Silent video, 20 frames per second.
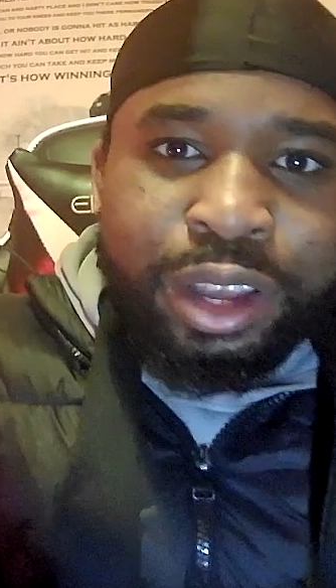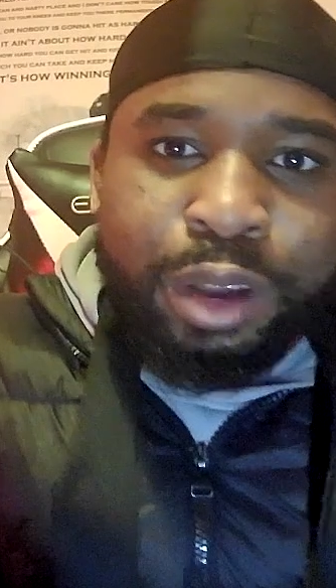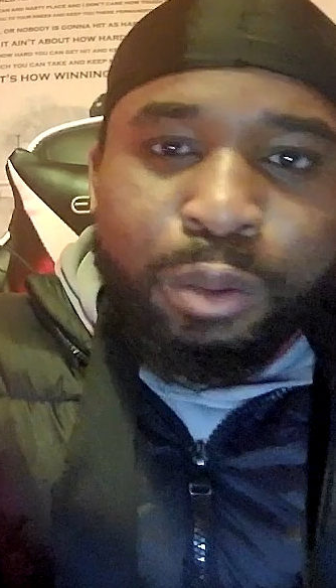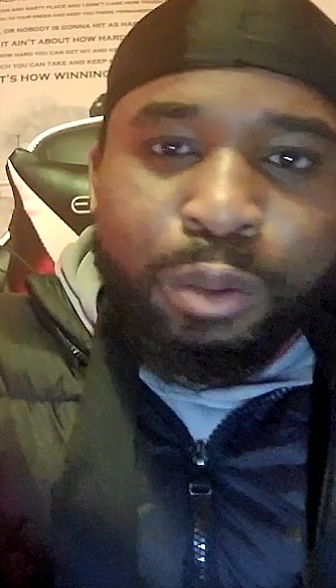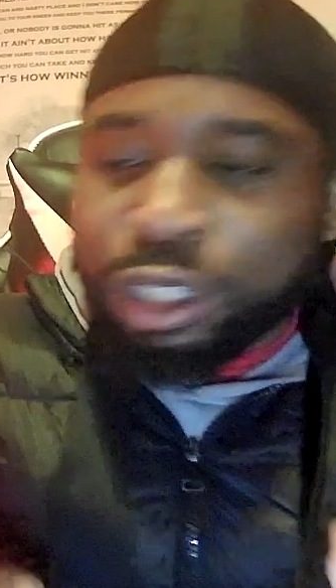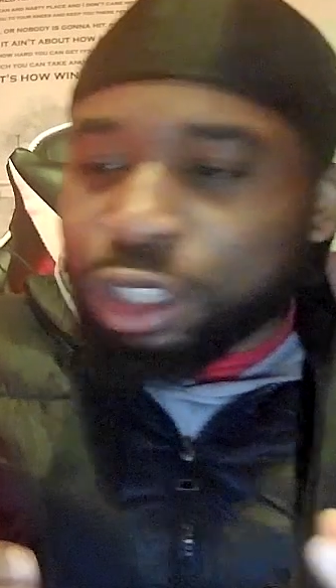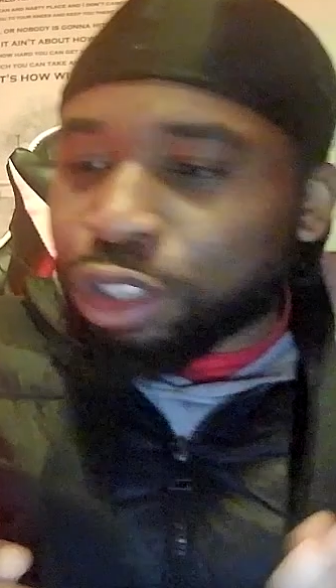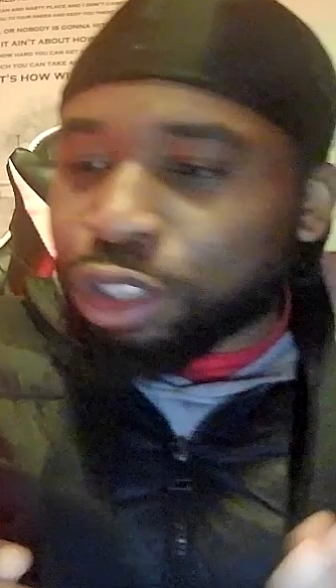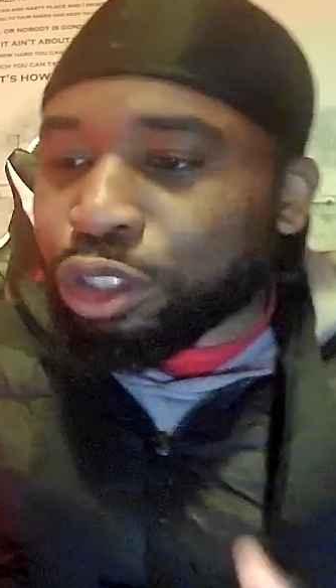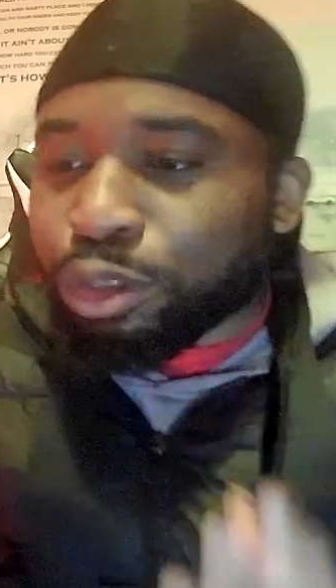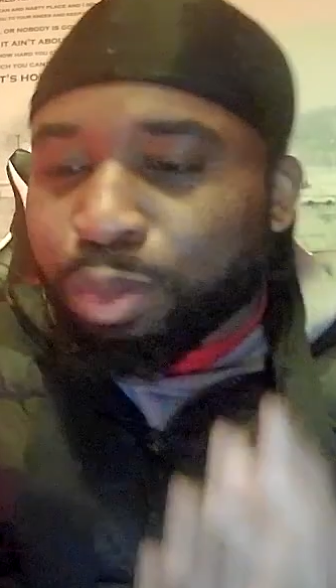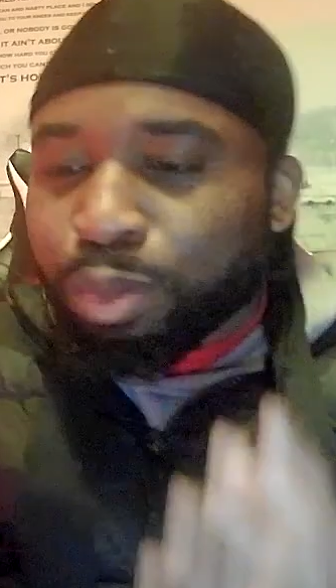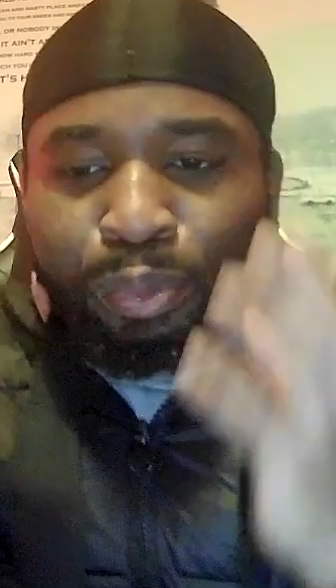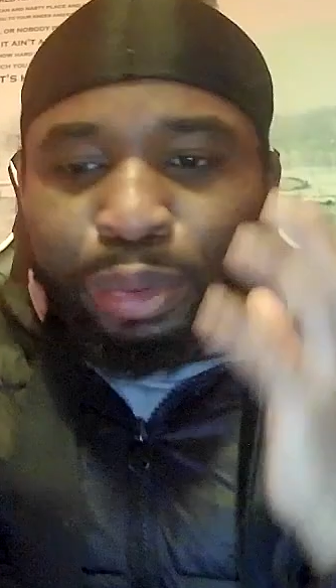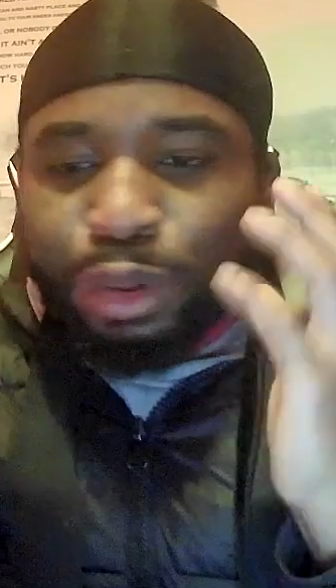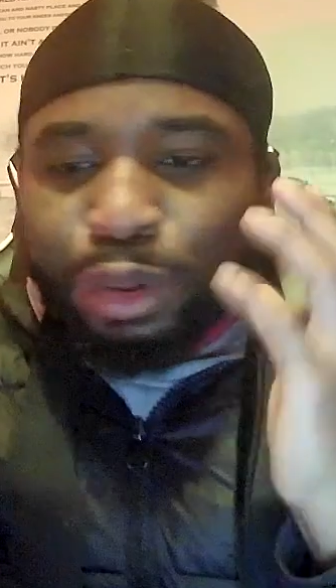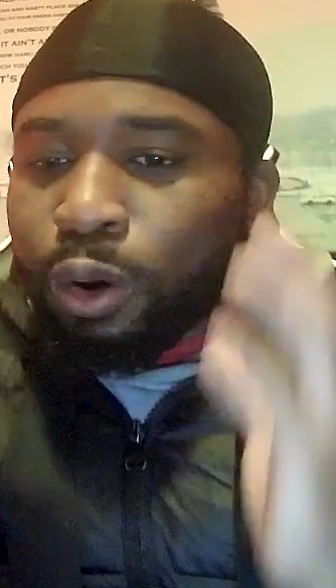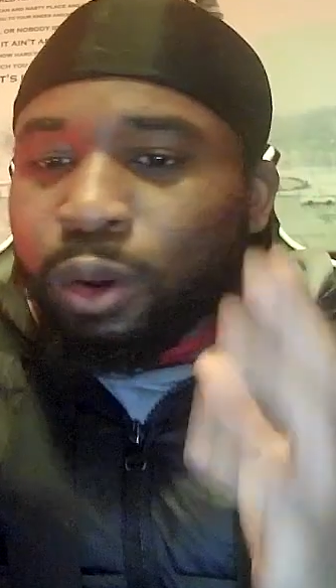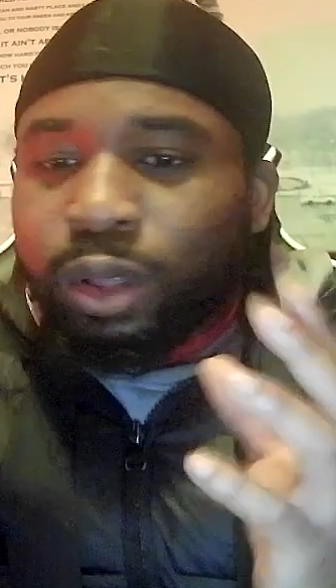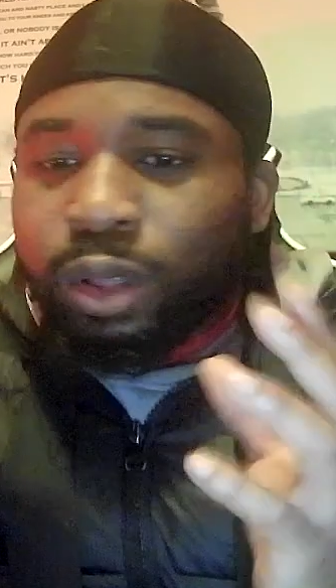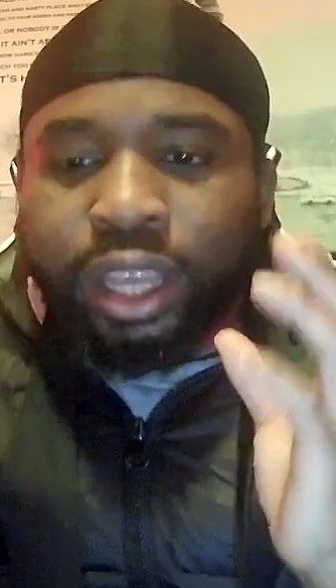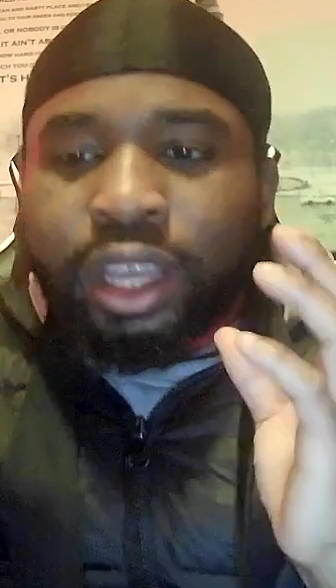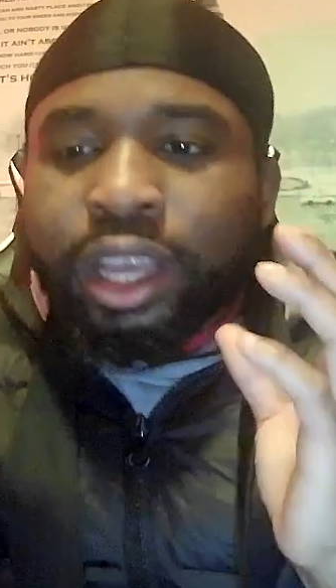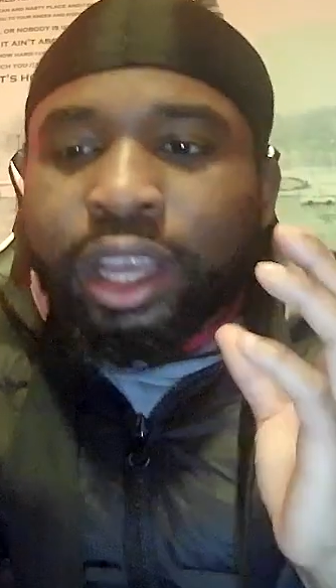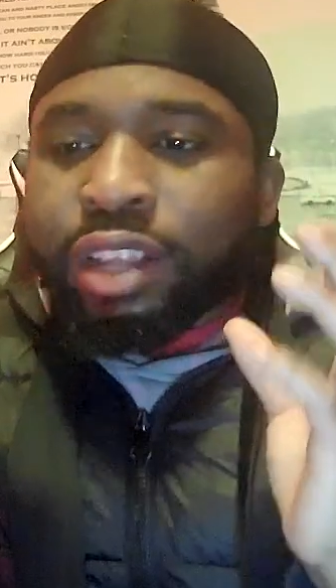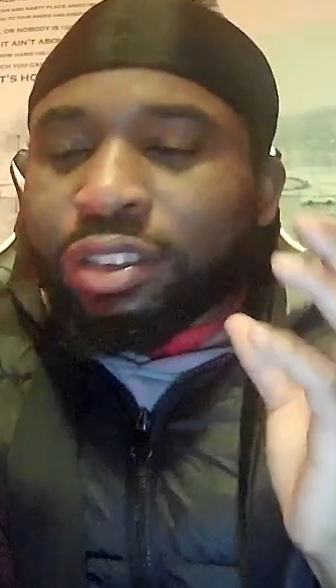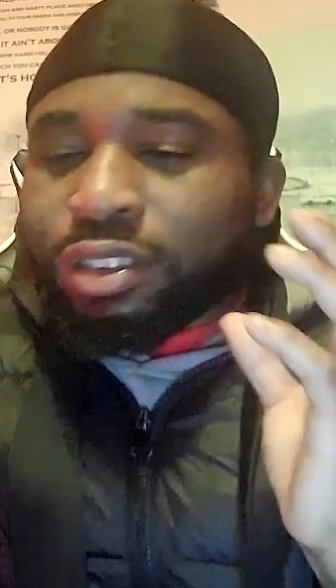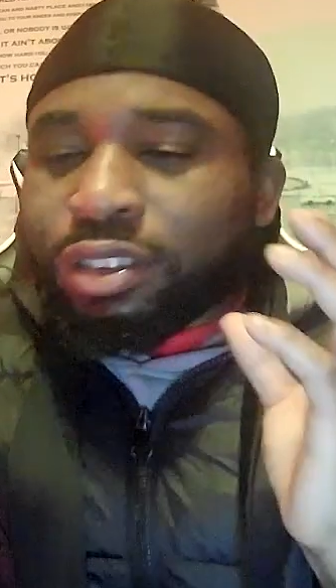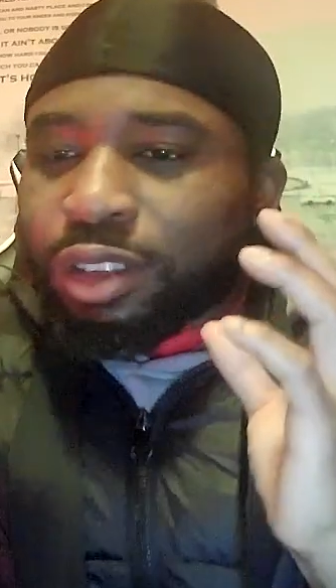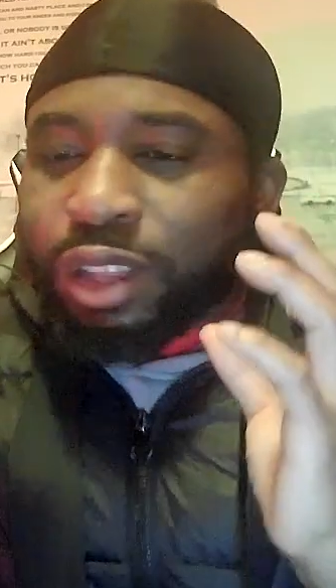which is just purely
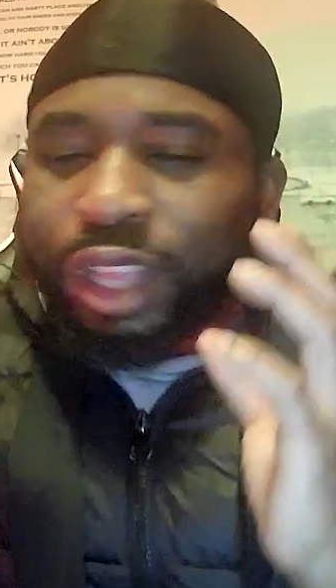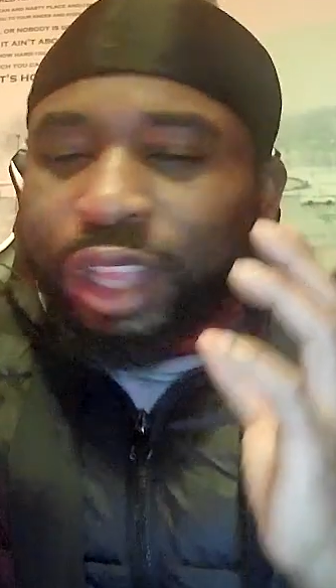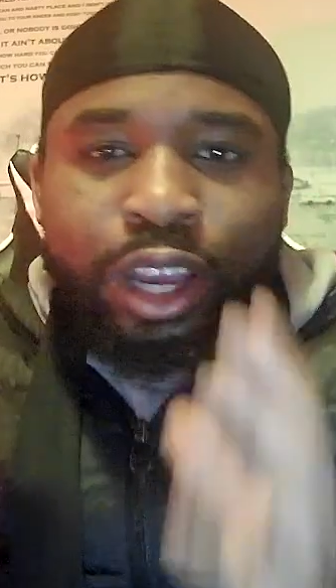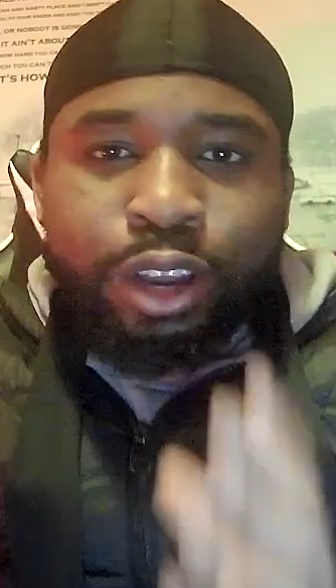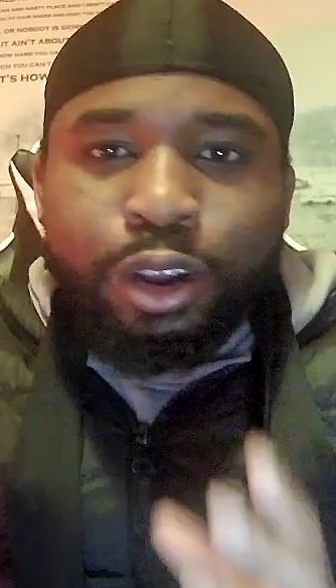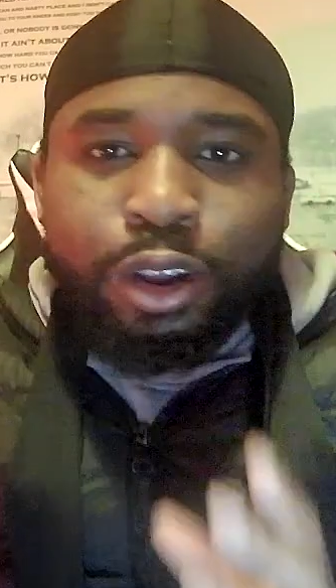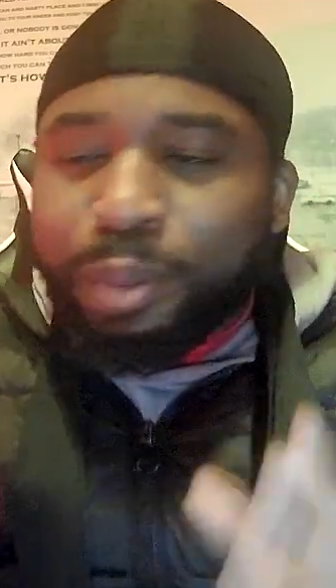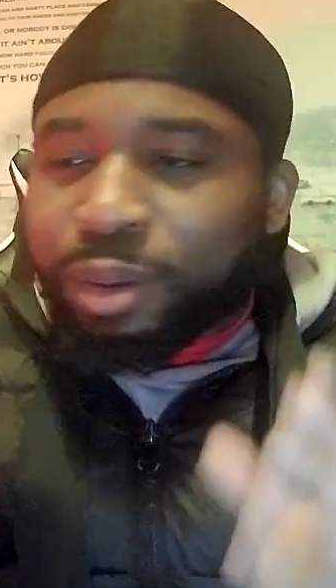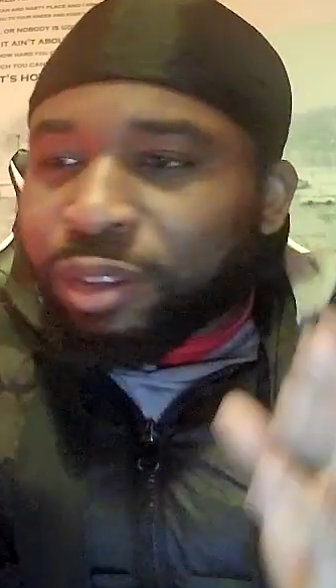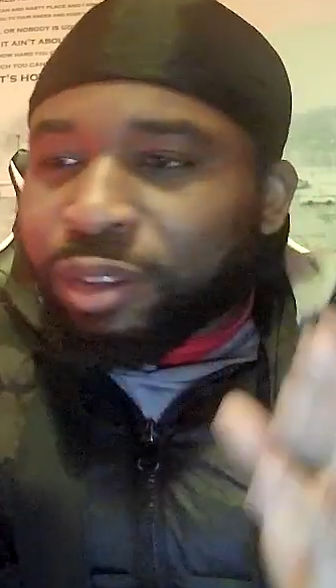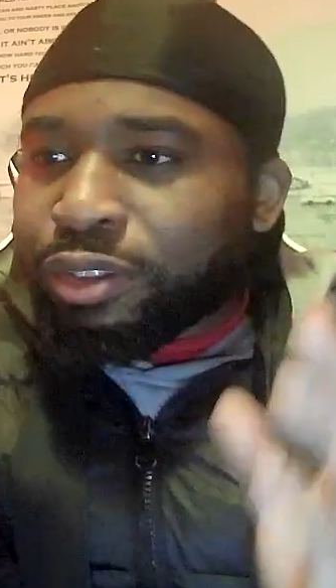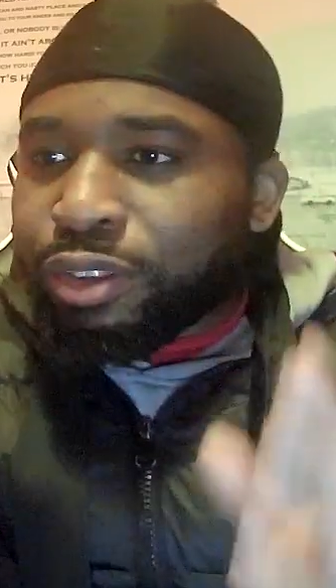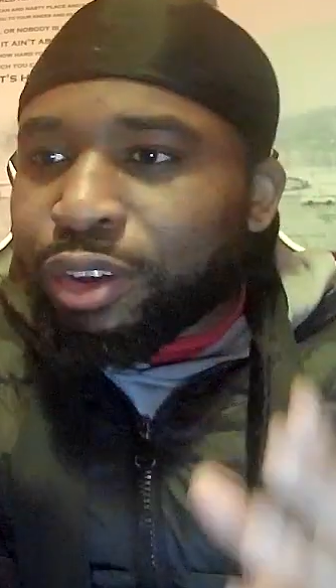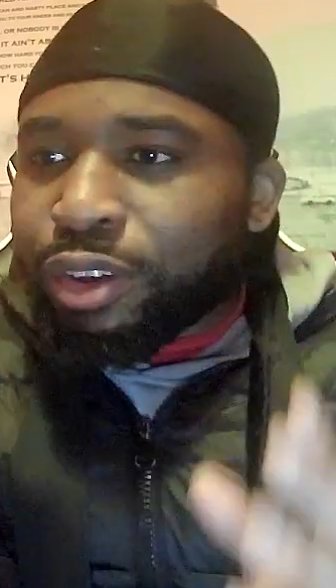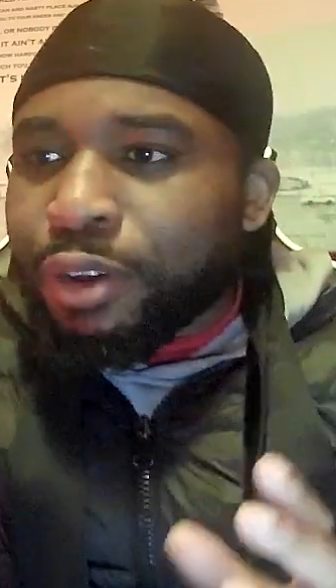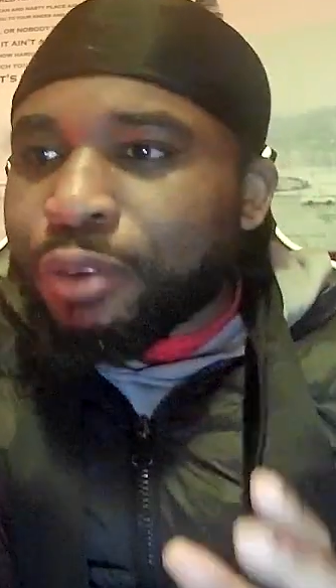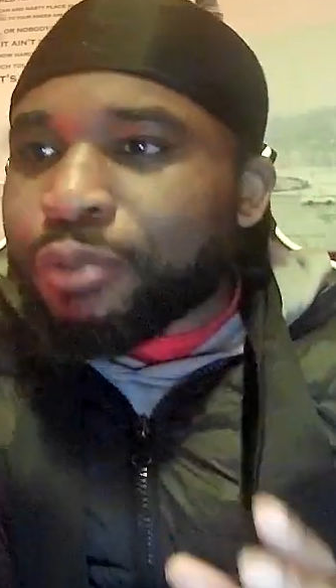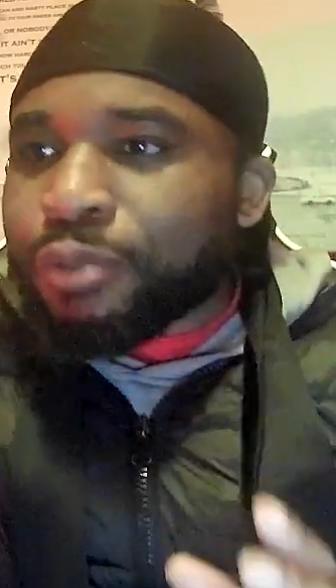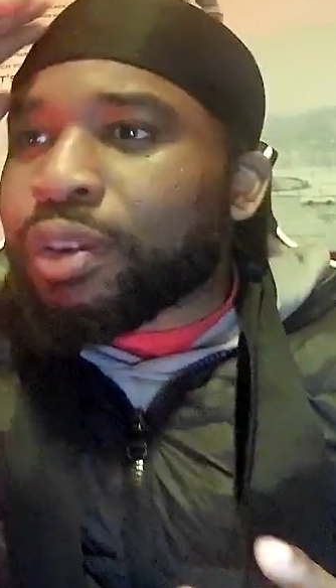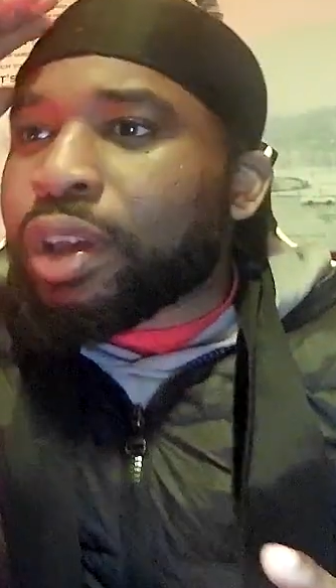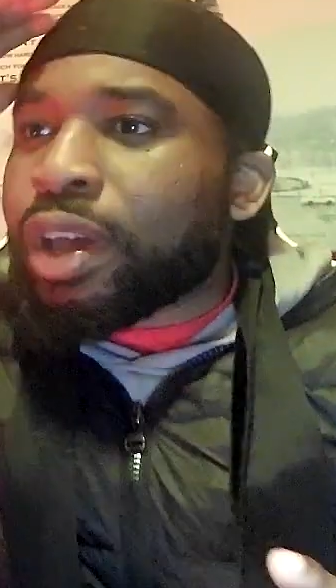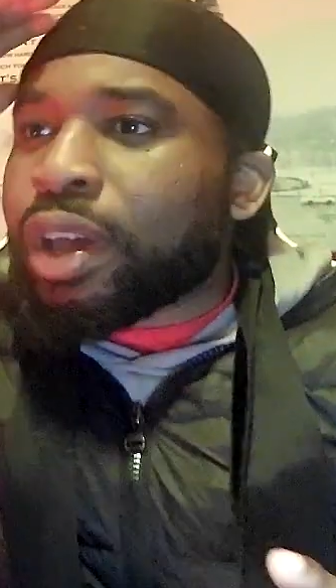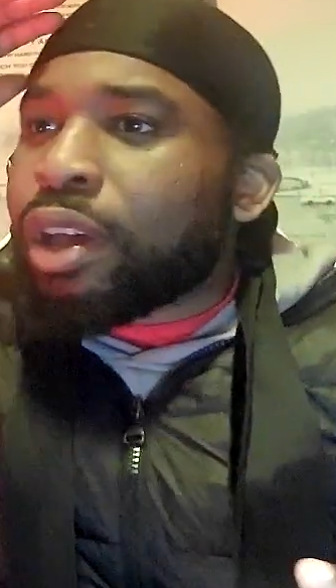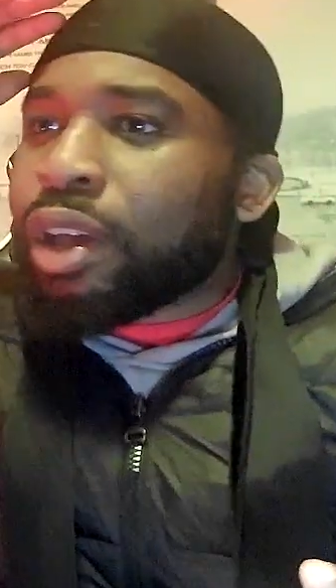to link up and serve